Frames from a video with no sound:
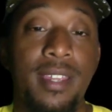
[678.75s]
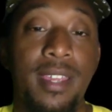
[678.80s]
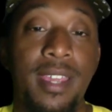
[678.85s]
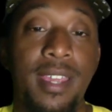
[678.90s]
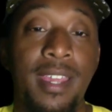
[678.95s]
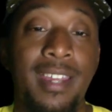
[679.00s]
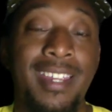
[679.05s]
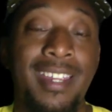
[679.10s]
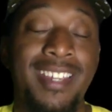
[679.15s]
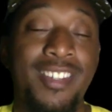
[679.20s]

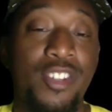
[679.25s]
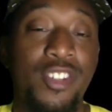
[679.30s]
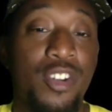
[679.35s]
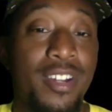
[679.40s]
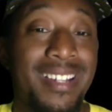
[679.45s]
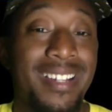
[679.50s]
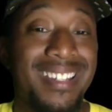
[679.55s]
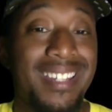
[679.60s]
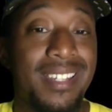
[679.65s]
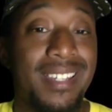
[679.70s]
and he's
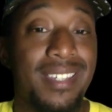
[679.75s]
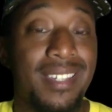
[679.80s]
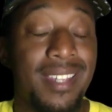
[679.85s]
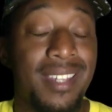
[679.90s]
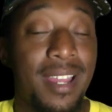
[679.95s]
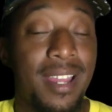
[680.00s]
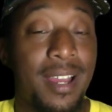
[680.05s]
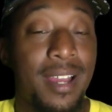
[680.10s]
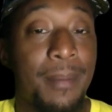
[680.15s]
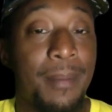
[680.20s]
going to
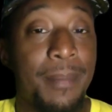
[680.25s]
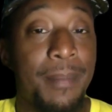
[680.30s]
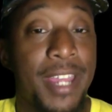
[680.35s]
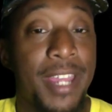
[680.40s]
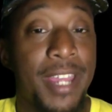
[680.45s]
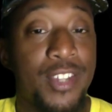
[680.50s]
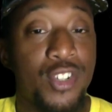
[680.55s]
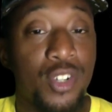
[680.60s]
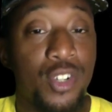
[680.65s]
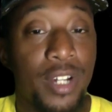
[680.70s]
see a
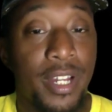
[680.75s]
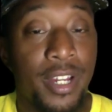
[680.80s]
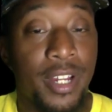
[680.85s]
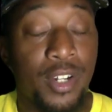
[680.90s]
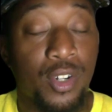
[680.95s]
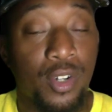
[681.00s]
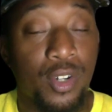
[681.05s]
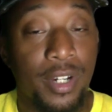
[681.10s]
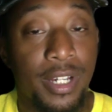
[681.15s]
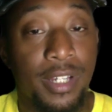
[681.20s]
major
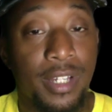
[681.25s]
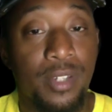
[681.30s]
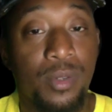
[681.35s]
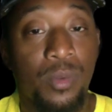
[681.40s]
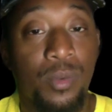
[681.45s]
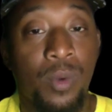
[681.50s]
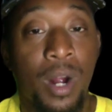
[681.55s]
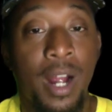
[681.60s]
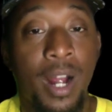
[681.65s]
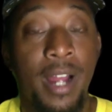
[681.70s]
increase.
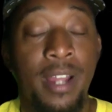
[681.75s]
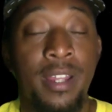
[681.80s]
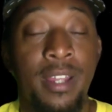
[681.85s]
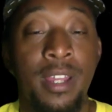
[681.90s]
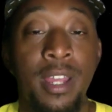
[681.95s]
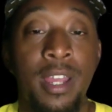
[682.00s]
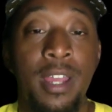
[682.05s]
Why?